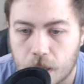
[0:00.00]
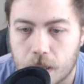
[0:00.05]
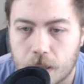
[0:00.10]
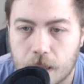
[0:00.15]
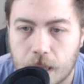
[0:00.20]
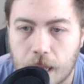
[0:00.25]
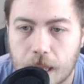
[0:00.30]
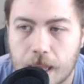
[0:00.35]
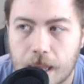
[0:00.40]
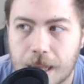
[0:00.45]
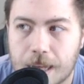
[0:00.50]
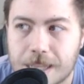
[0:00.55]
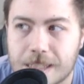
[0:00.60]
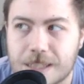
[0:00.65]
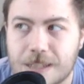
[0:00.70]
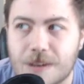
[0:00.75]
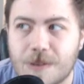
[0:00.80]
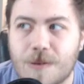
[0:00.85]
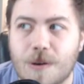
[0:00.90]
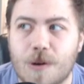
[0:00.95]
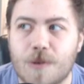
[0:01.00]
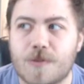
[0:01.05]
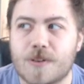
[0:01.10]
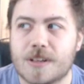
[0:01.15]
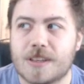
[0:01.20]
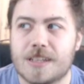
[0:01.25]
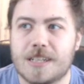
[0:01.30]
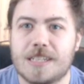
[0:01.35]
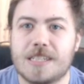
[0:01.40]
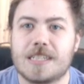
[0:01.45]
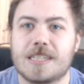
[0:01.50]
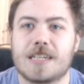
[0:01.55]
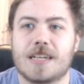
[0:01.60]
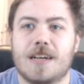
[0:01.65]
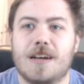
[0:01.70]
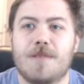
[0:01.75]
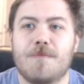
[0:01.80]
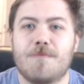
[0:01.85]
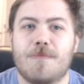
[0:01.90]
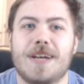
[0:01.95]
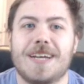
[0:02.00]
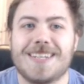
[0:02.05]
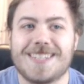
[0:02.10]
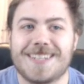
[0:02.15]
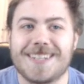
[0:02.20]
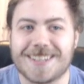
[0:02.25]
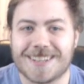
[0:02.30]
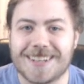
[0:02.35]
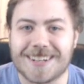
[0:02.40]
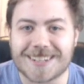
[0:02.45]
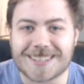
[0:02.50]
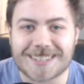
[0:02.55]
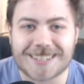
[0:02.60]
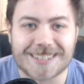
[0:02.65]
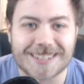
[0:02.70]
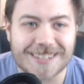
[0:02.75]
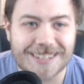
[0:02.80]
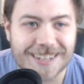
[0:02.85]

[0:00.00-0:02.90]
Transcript: Now let us go over this amazing list.